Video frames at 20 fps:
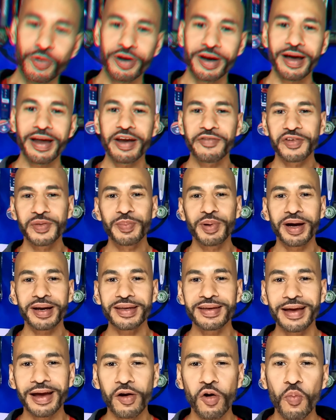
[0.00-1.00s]
going on,
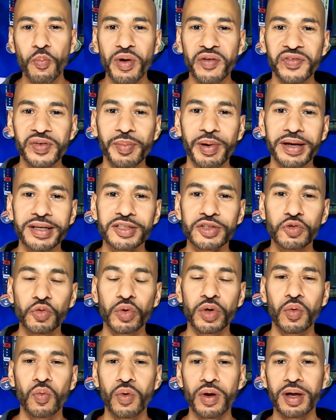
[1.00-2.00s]
everybody? I hope everybody's
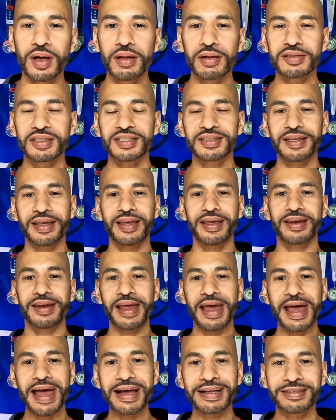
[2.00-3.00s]
doing well,
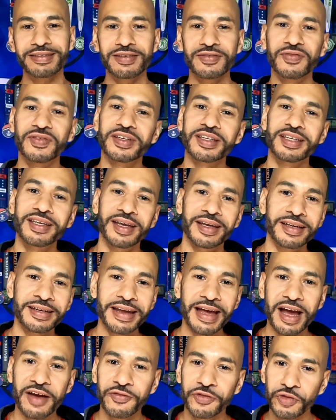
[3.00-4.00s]
staying active and
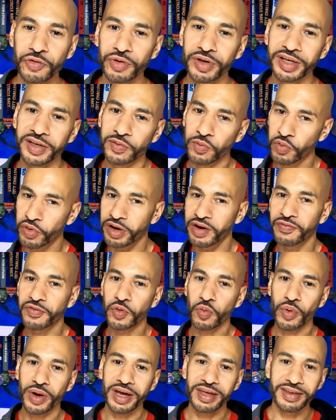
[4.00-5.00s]
getting after it in
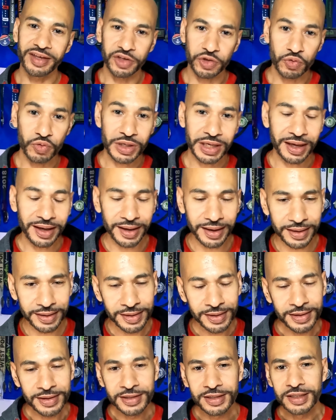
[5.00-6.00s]
whatever way that you
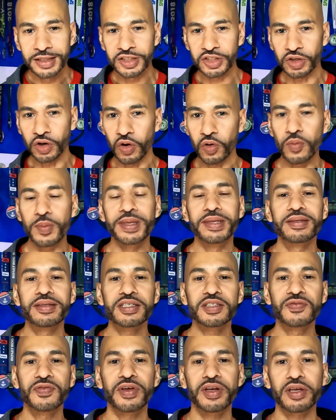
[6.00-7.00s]
can. So in
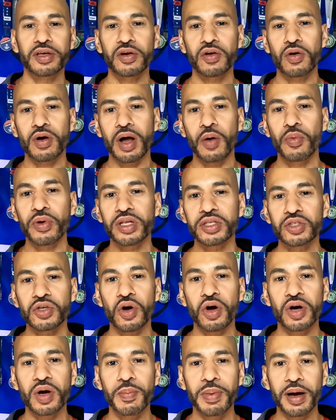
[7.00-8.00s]
this video, I want to
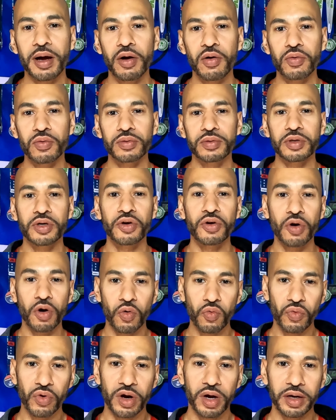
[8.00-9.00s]
talk about
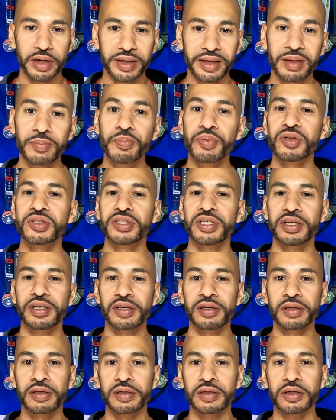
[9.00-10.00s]
Go Ruck, in
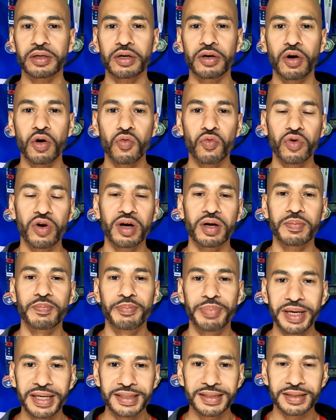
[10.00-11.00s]
particular, Go
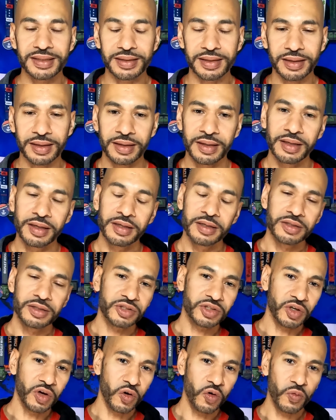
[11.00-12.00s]
Ruck Basic.
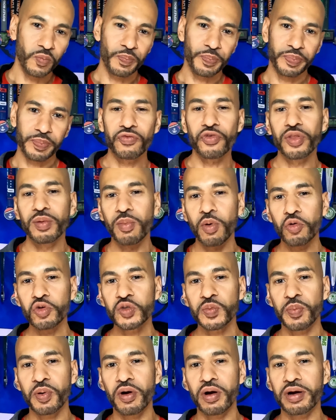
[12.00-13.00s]
So for the
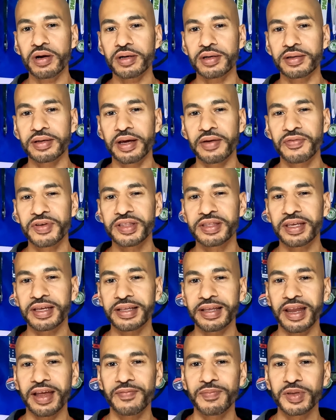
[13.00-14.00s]
most part,
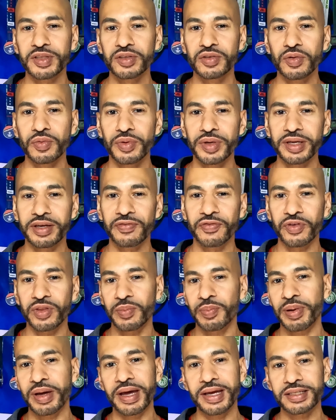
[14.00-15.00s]
everything that I've been doing for
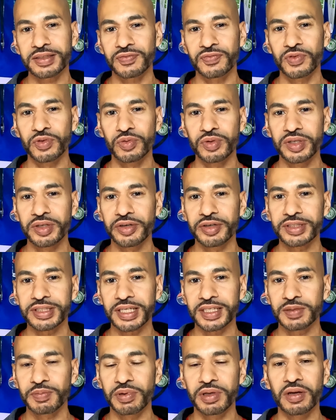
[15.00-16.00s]
the past few years
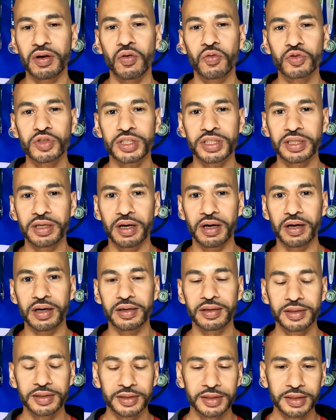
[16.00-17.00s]
has been
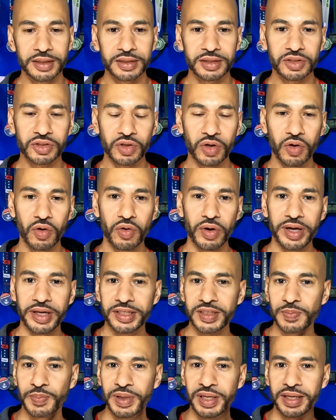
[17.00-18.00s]
OCR. So
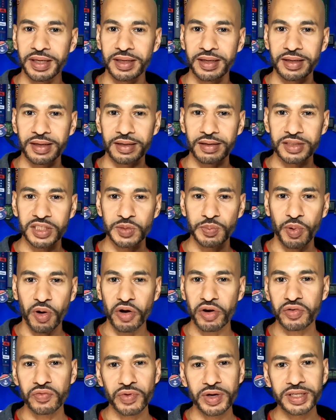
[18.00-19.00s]
it's been
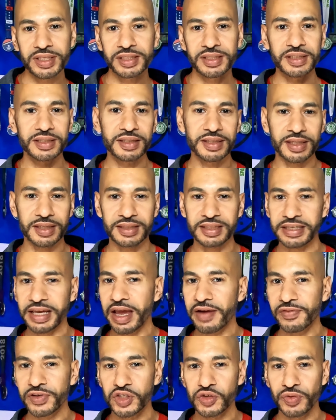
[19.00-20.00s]
Spartan races,
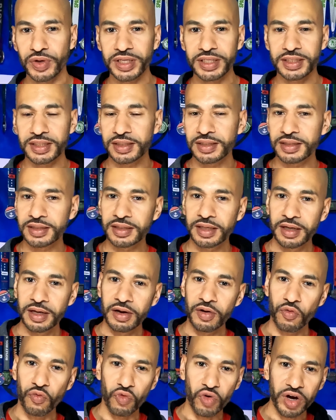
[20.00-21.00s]
Savage races,
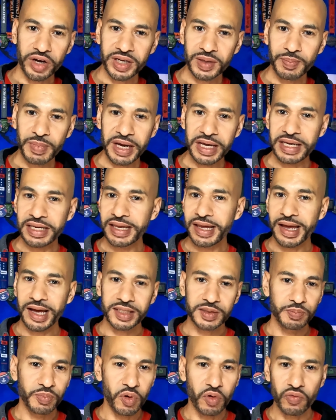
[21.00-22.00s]
Rugged
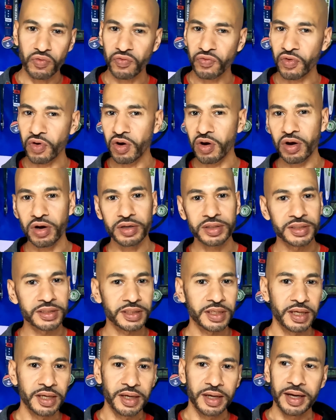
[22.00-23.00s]
Maniacs, Bone
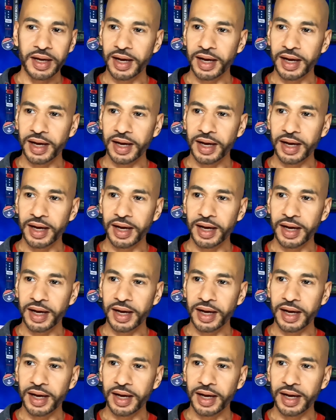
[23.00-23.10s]
Frogs,